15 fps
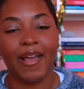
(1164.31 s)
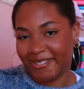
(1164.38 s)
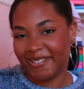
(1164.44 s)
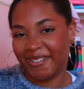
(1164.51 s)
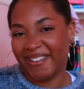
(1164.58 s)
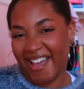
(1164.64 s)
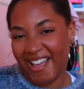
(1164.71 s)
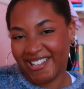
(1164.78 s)

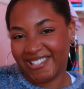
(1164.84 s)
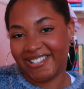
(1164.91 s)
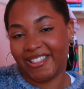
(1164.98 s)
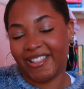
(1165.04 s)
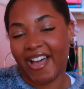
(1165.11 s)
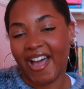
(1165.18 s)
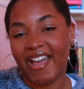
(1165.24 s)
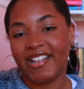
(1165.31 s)
So yes,
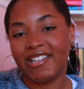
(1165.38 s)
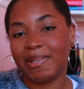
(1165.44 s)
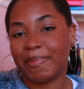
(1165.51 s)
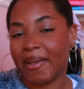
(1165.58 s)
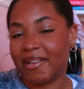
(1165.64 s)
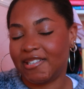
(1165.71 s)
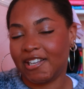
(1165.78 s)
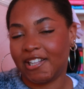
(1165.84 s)
that is
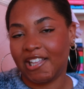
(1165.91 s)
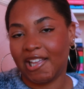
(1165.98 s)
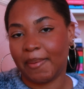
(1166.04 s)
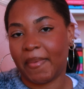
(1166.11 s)
basically